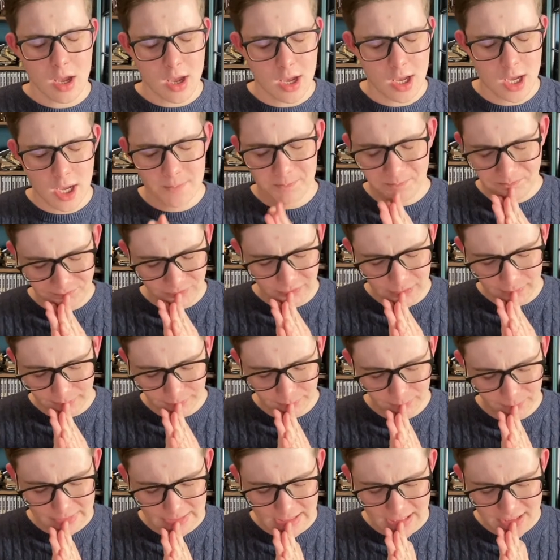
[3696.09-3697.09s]
Um,
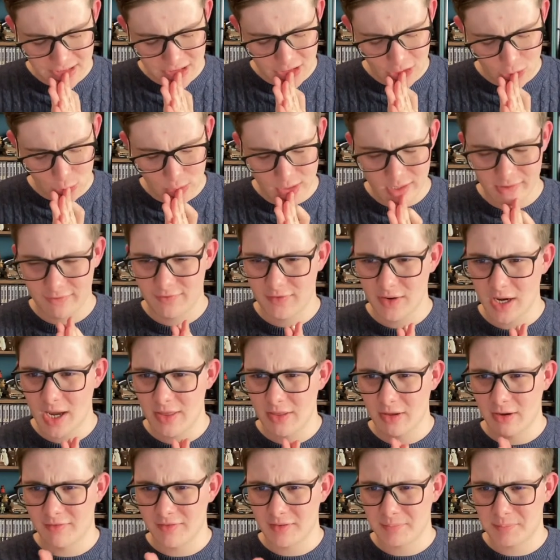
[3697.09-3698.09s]
but let's just quick fire.
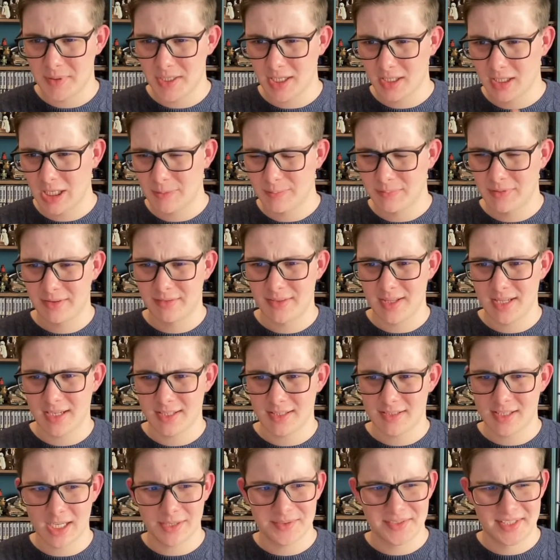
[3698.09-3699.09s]
There have been a couple of
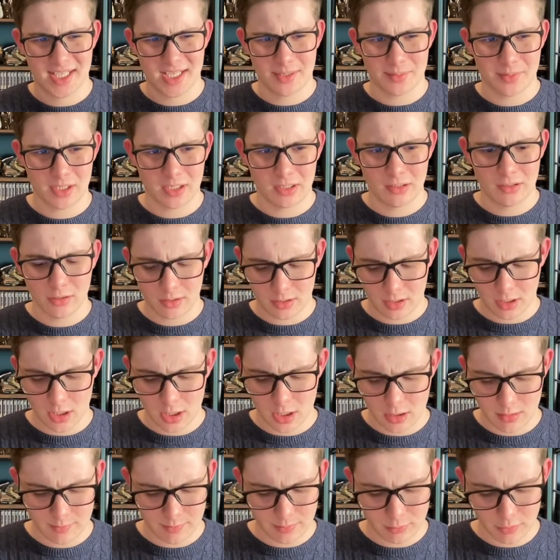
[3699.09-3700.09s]
things that I've said I'm going to look
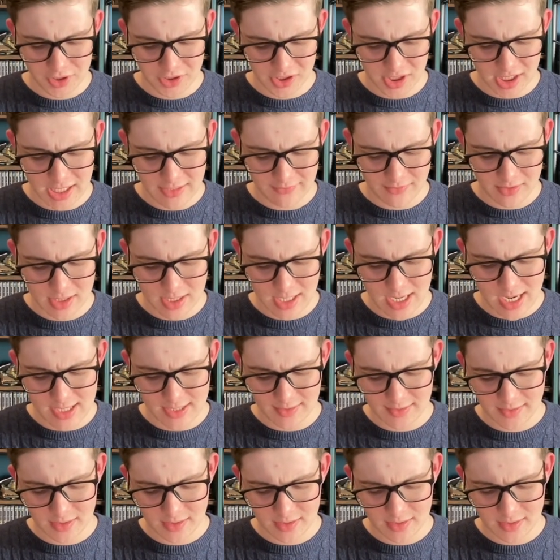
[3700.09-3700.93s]
up, which I haven't yet.